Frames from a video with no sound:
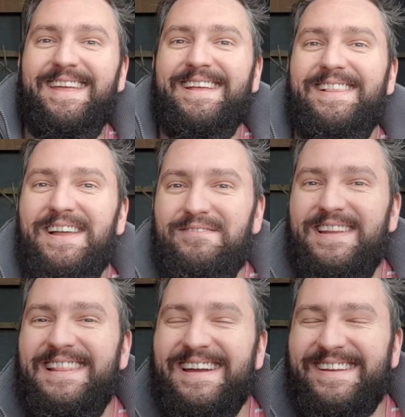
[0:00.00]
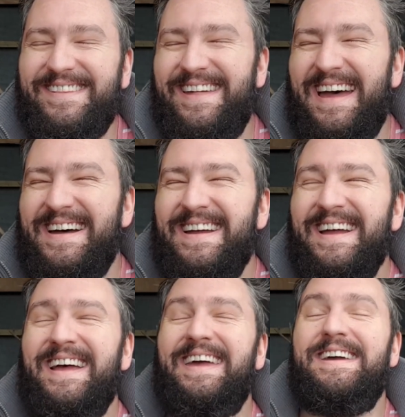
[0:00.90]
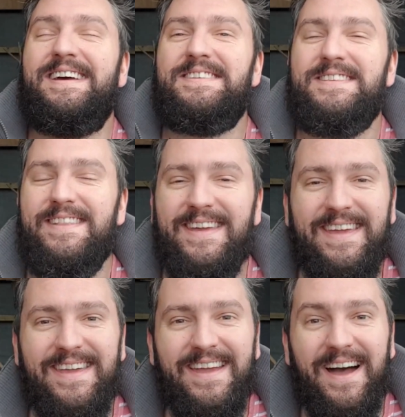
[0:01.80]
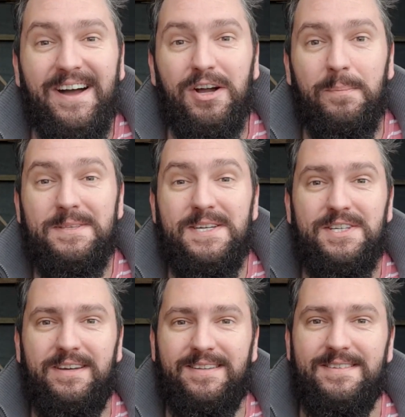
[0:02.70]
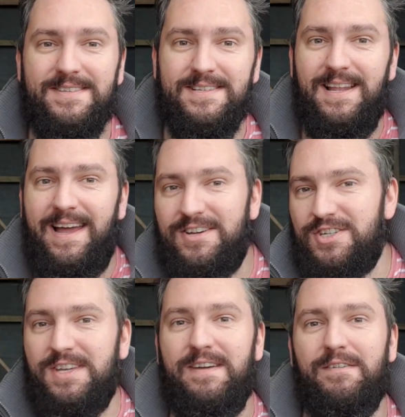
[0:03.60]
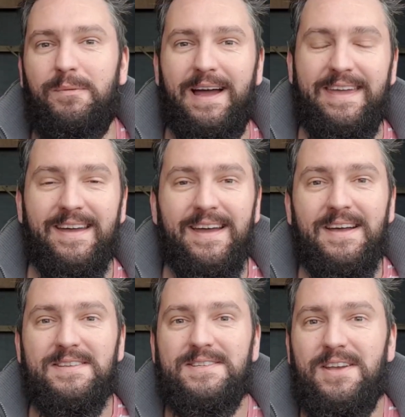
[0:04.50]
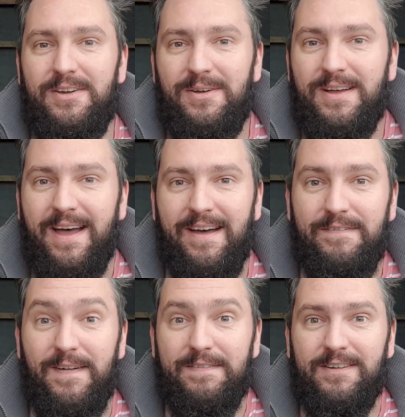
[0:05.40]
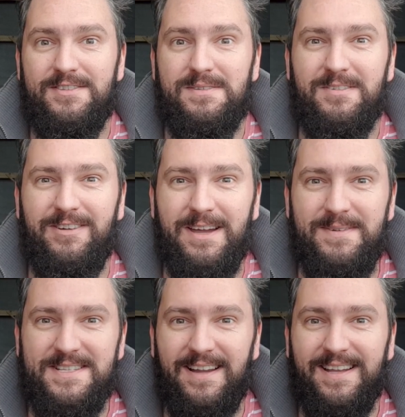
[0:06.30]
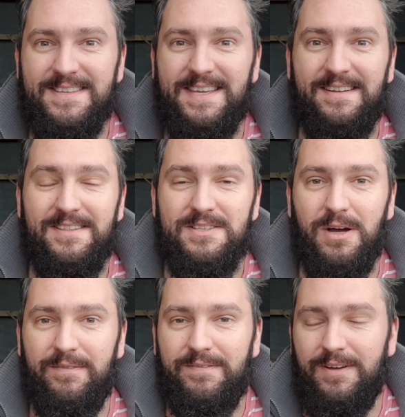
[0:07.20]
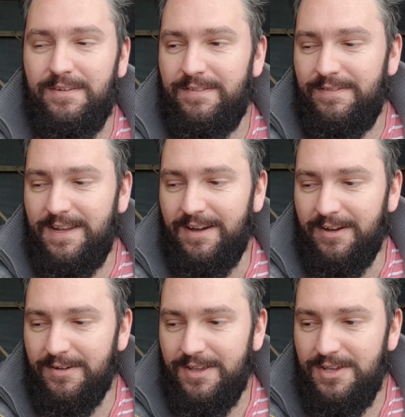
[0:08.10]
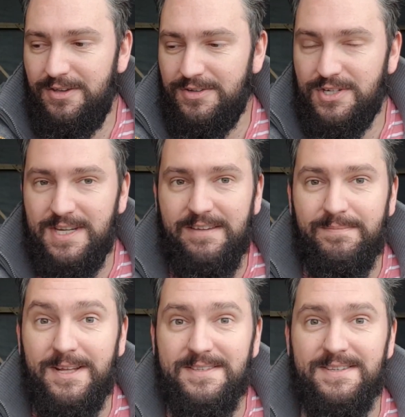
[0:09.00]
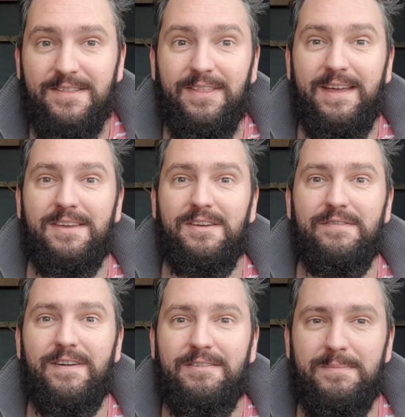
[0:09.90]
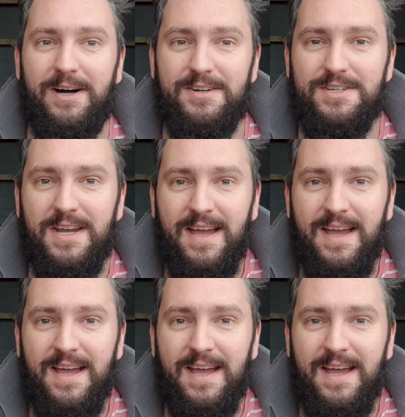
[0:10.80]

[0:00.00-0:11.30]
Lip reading: lovely link there, is the competition slash giveaway. So 500 subscribers, like I said at the top of the video, huge achievement, so thank you very much.